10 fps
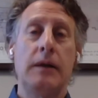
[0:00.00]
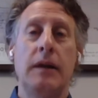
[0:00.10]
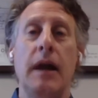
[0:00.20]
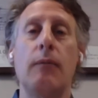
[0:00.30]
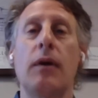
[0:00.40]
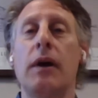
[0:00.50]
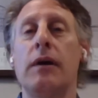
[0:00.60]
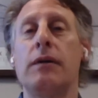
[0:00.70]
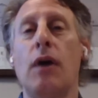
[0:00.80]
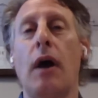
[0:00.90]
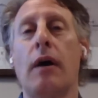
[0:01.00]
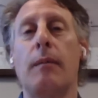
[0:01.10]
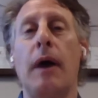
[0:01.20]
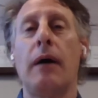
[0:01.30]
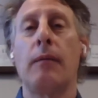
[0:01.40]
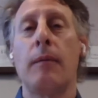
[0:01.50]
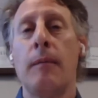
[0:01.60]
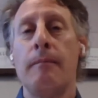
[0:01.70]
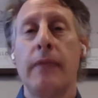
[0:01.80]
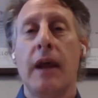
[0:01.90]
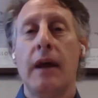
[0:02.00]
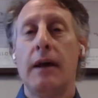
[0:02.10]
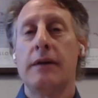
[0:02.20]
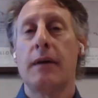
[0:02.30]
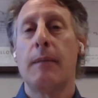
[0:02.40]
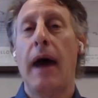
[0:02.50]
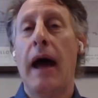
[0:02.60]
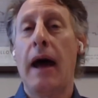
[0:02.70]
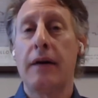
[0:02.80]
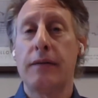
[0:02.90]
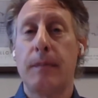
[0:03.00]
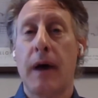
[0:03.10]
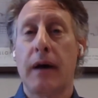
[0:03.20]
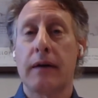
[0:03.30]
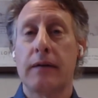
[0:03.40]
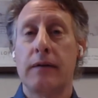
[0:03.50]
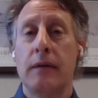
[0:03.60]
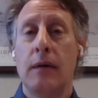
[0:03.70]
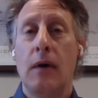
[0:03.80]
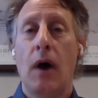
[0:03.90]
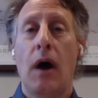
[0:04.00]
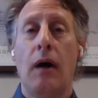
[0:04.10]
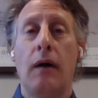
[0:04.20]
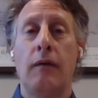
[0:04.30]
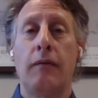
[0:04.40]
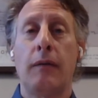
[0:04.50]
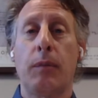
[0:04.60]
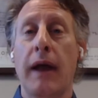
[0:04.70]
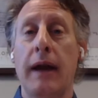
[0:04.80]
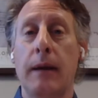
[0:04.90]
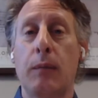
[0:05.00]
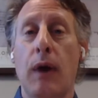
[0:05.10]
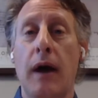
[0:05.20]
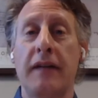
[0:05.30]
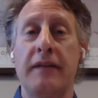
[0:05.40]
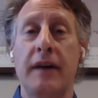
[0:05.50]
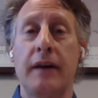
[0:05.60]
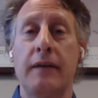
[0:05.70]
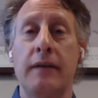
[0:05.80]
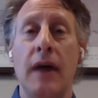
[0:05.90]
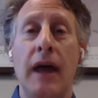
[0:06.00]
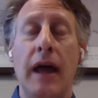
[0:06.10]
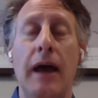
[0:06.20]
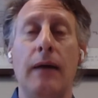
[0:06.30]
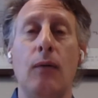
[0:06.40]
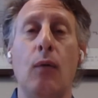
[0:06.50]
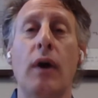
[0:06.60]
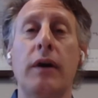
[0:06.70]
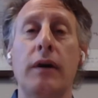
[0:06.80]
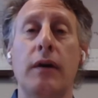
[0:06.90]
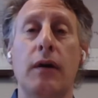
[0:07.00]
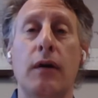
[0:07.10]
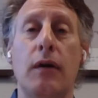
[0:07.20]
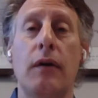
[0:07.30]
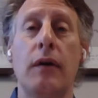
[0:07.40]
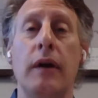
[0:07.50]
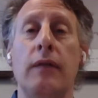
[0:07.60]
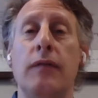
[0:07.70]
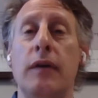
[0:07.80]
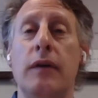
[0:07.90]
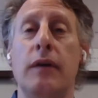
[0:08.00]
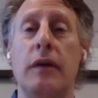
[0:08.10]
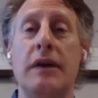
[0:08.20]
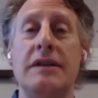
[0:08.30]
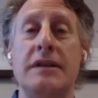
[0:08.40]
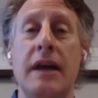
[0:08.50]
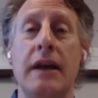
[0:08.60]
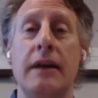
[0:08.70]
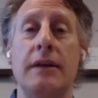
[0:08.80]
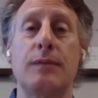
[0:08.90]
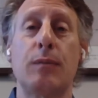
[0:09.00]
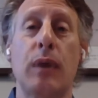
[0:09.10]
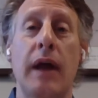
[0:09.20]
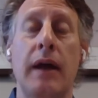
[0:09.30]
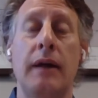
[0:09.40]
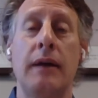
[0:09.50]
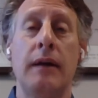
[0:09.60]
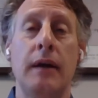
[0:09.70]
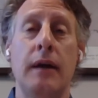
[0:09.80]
Today, we're going to talk about some aspects of the planning process and what can occur if your estate is planned